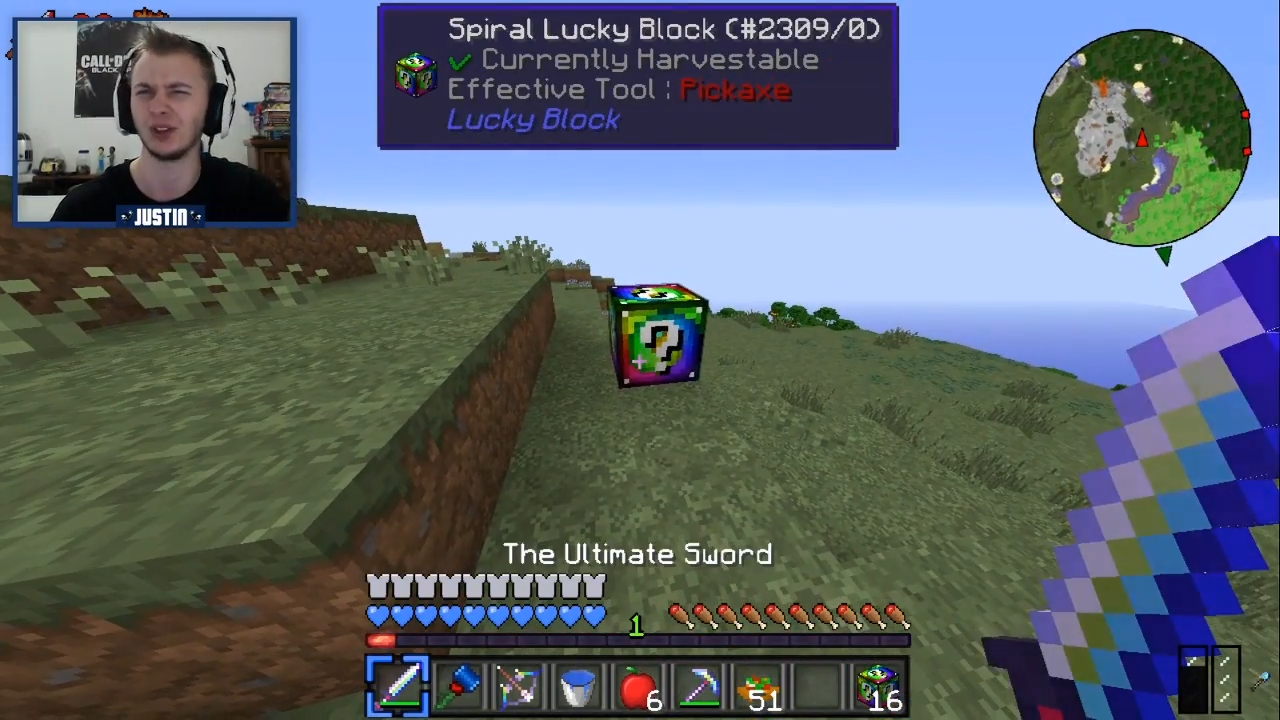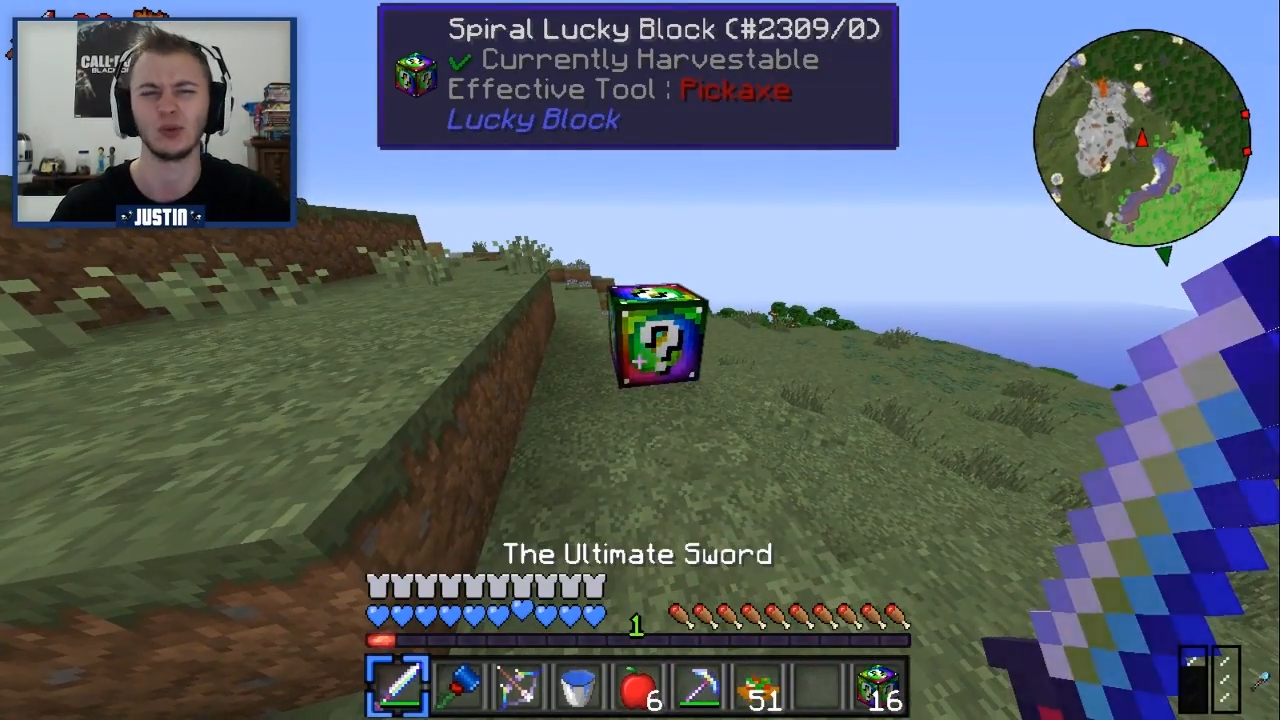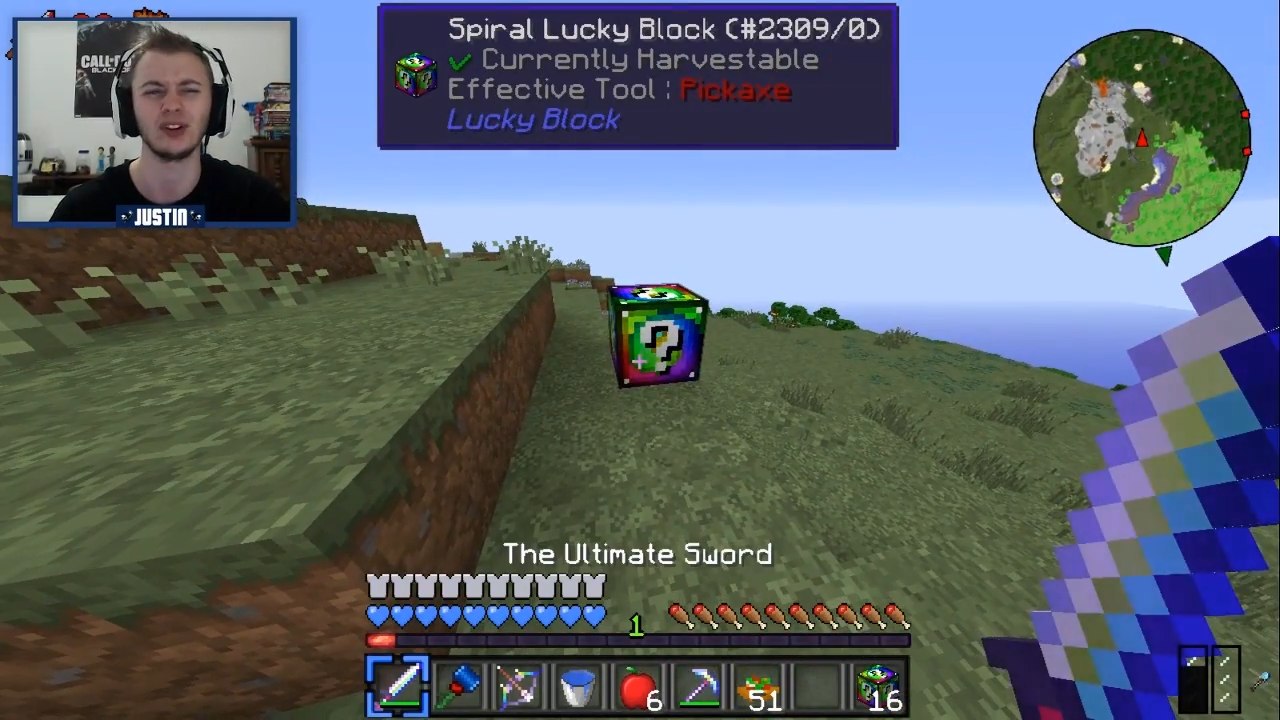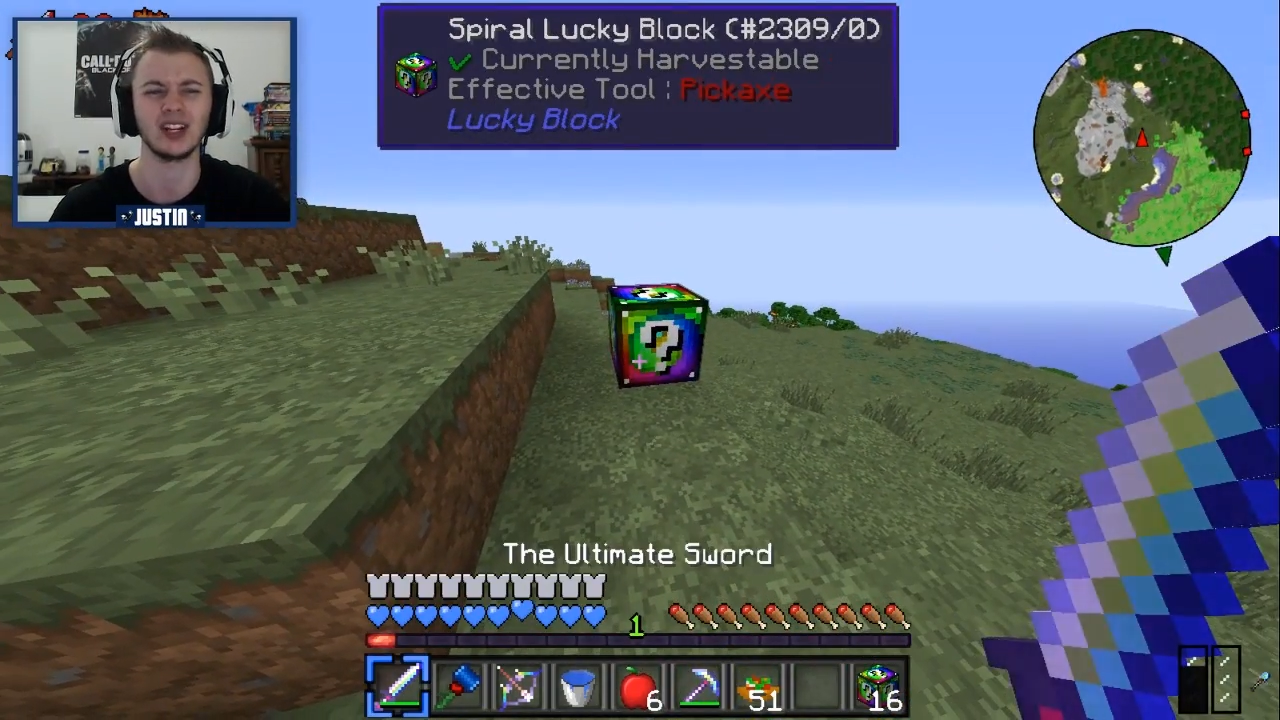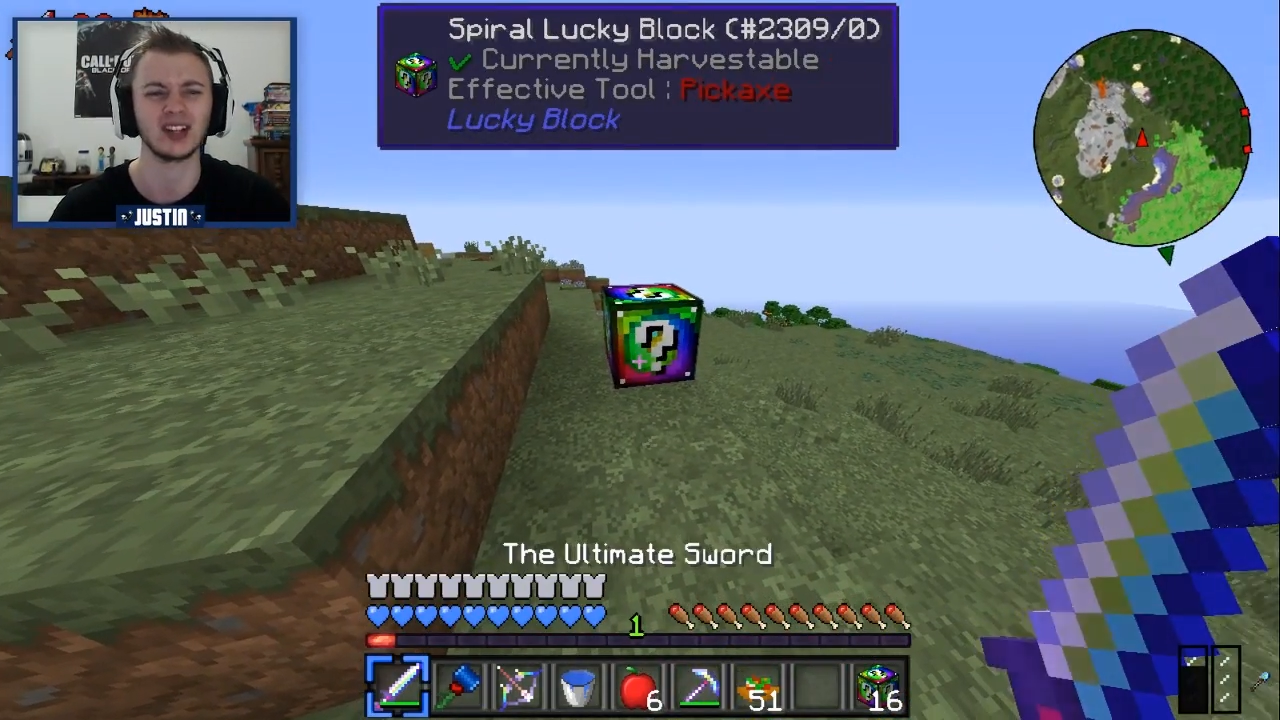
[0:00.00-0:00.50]

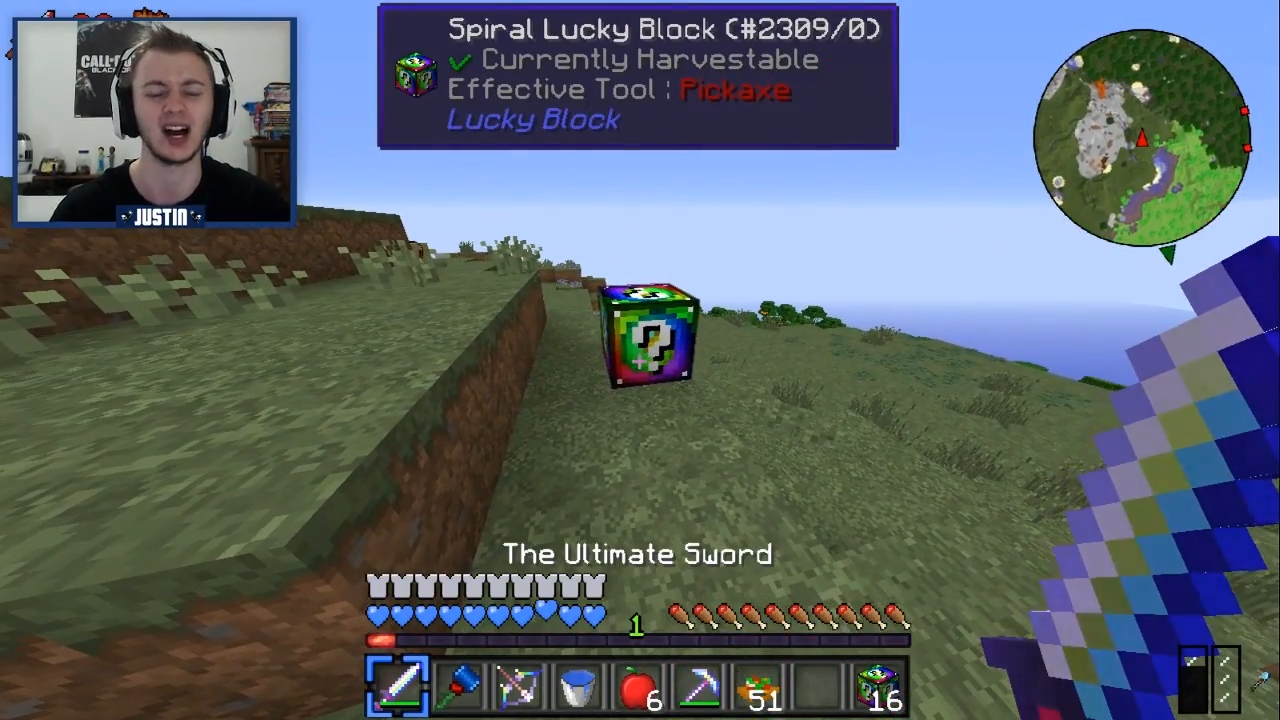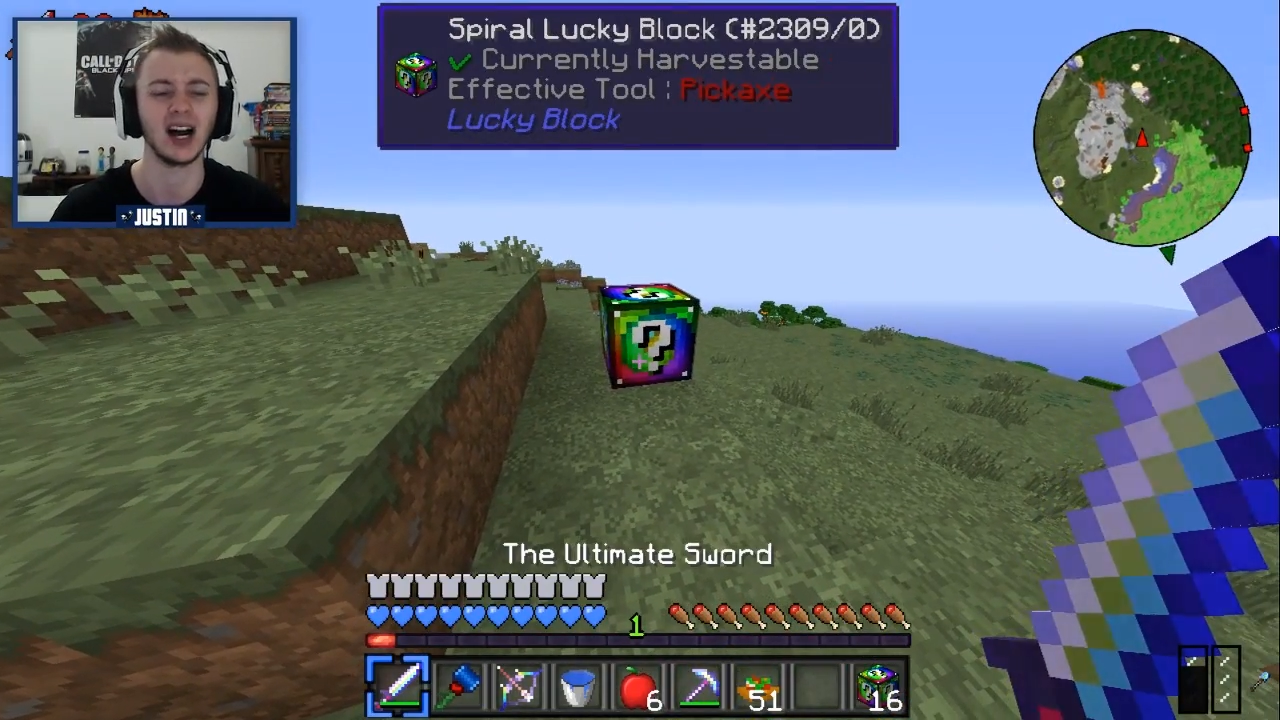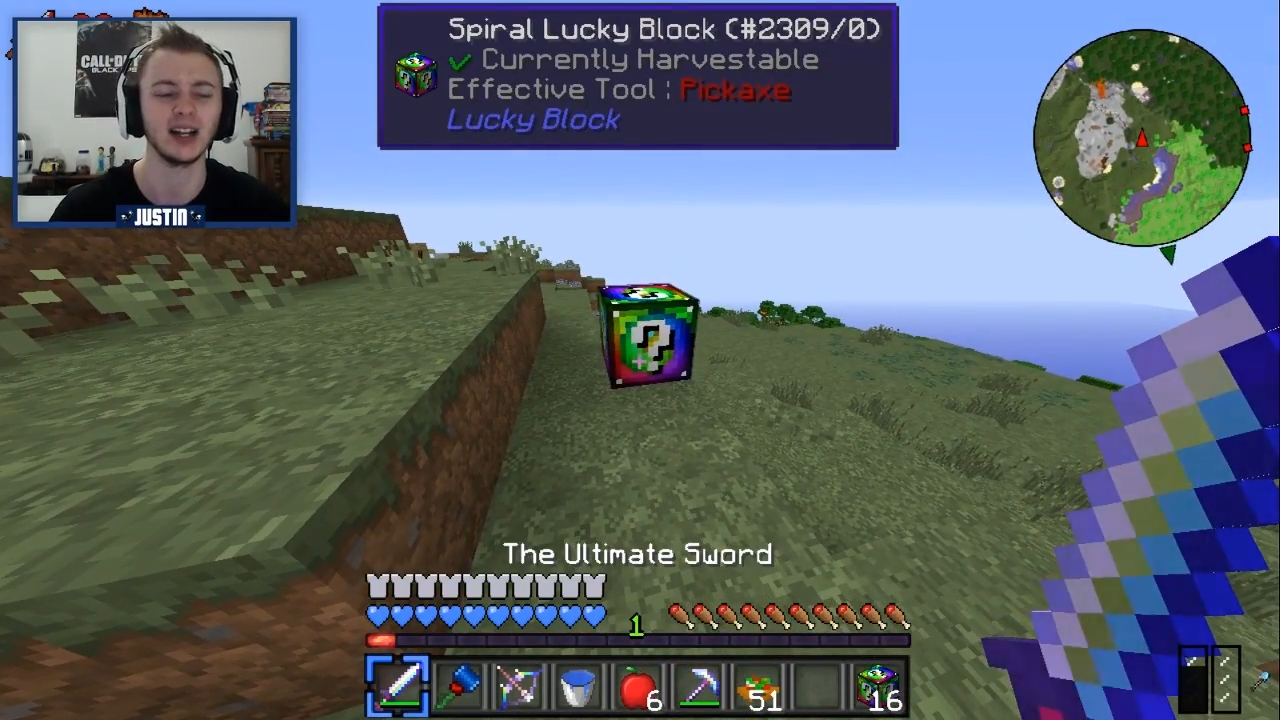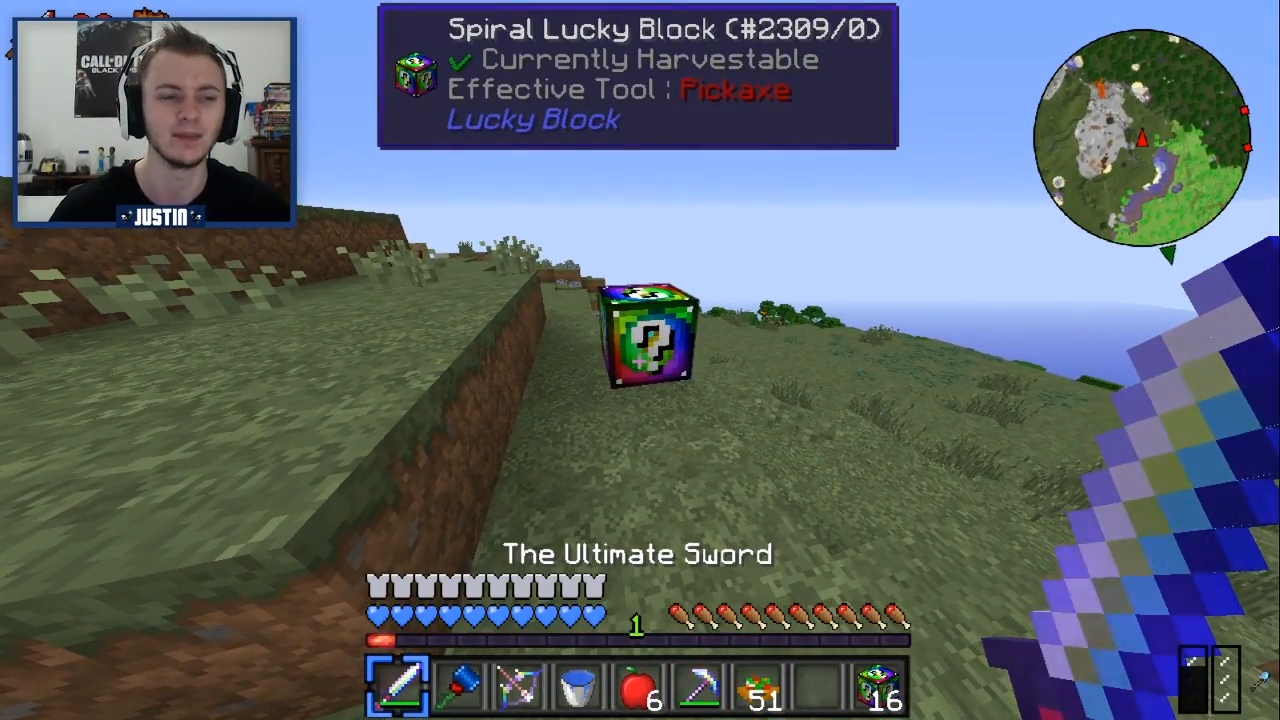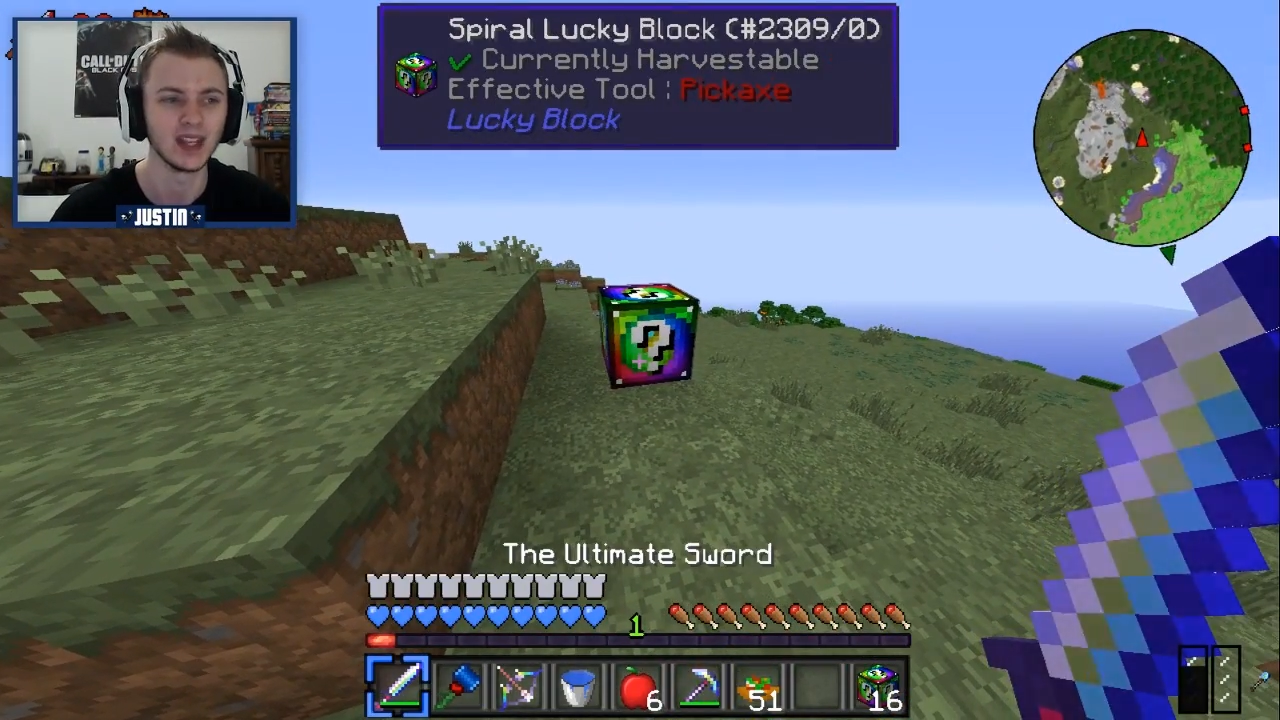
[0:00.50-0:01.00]
world? That's odd.